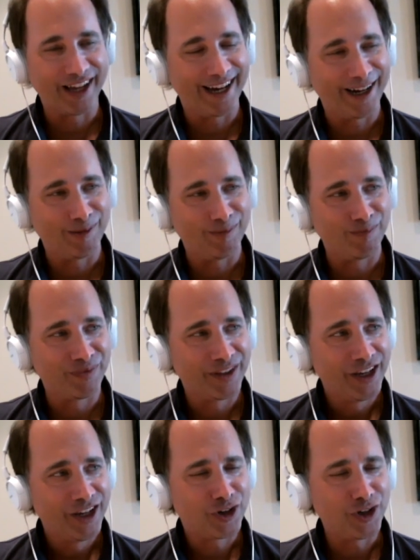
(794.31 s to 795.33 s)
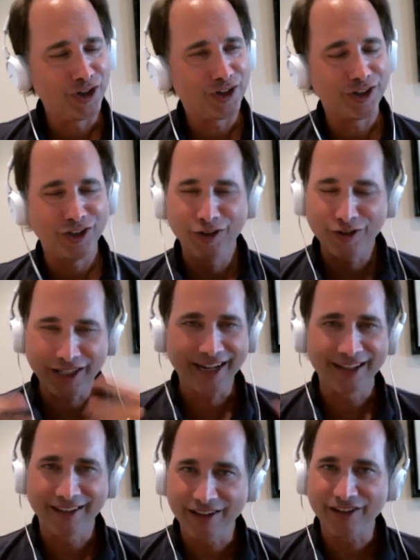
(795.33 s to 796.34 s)
Um, could could you
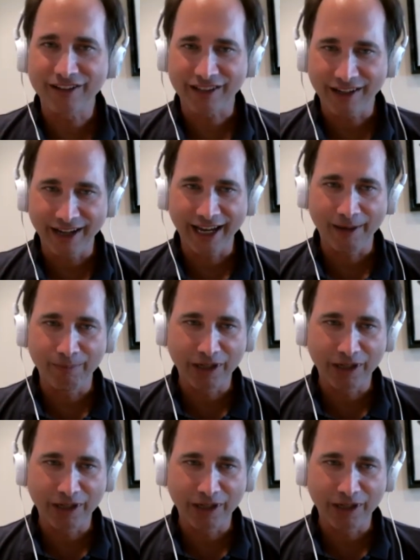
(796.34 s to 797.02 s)
take a little time,